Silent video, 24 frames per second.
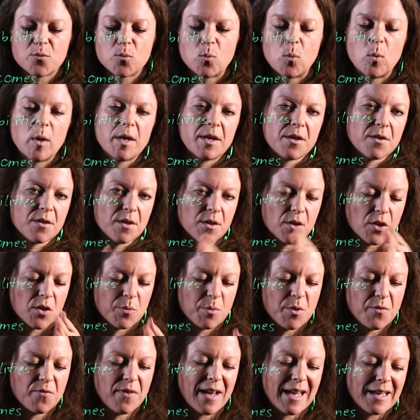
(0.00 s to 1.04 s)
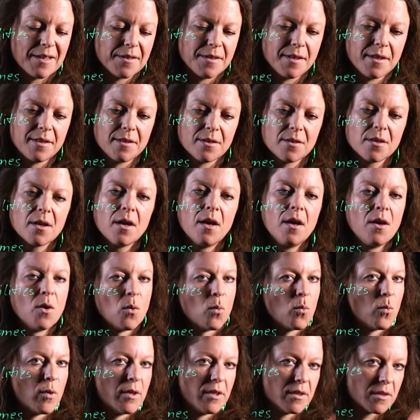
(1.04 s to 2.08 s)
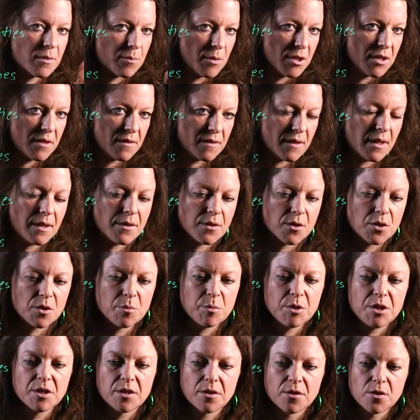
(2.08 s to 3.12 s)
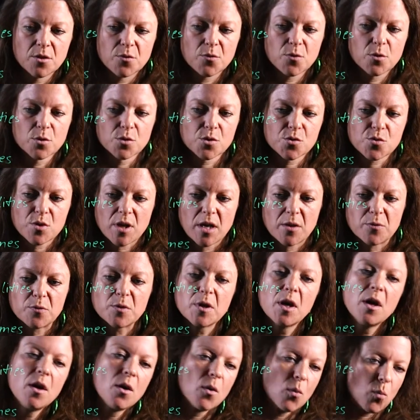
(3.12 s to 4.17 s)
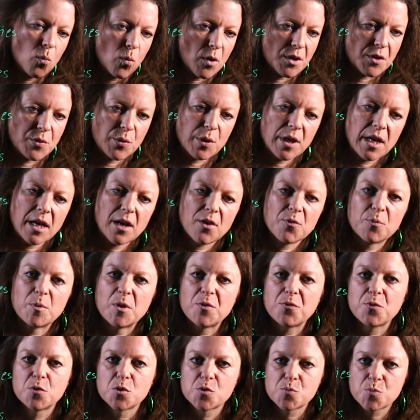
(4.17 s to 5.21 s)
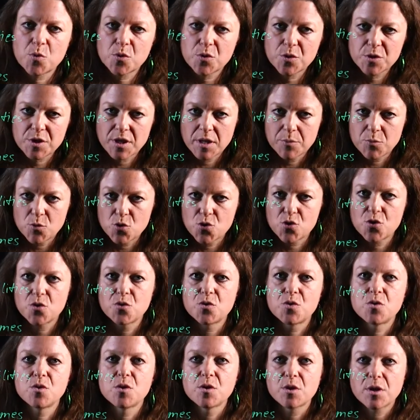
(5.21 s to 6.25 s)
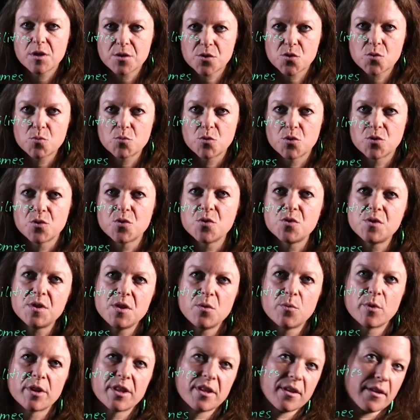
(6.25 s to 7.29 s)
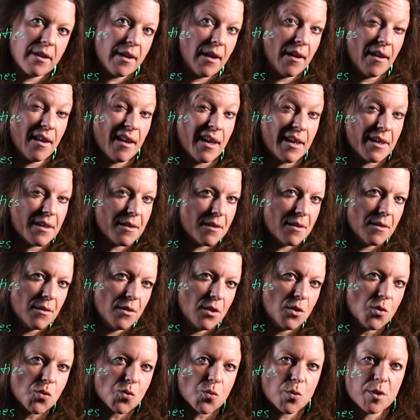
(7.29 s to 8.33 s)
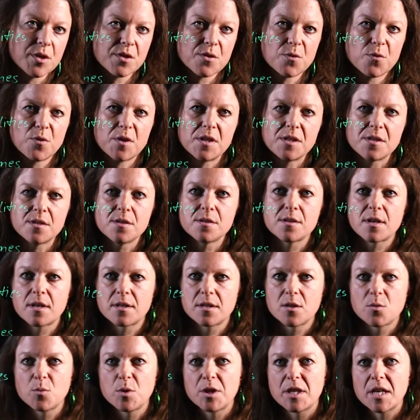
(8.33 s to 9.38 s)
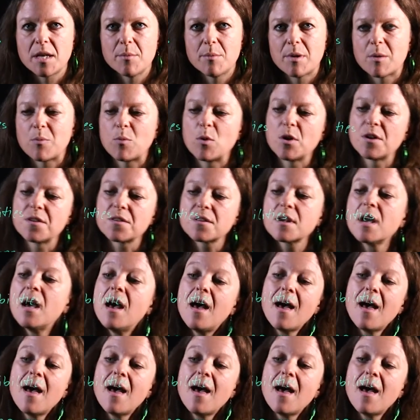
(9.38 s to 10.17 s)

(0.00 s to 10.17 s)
When are they going to be validated? When is my design going to be done in a first draft? When do I have my first prototype to show to the customer to see whether they like the user interface design that we came up with?